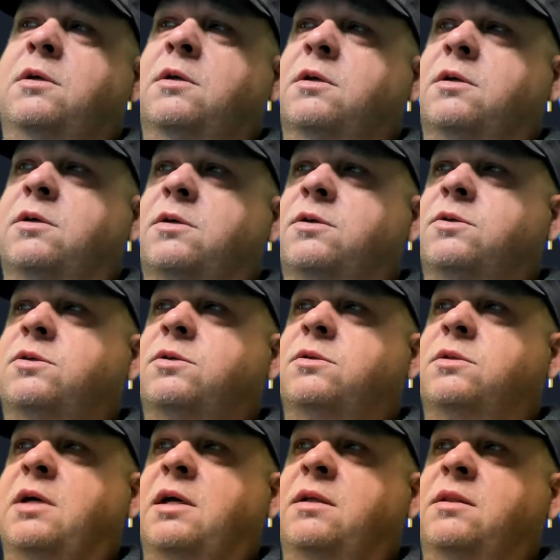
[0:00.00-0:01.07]
Because
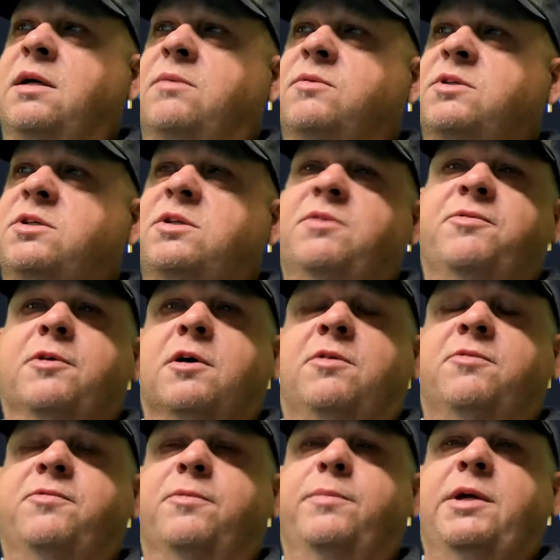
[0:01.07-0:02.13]
that was difficult
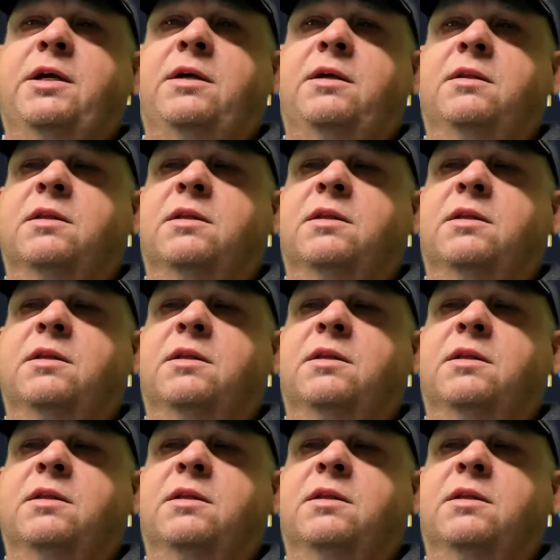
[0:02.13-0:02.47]
for me.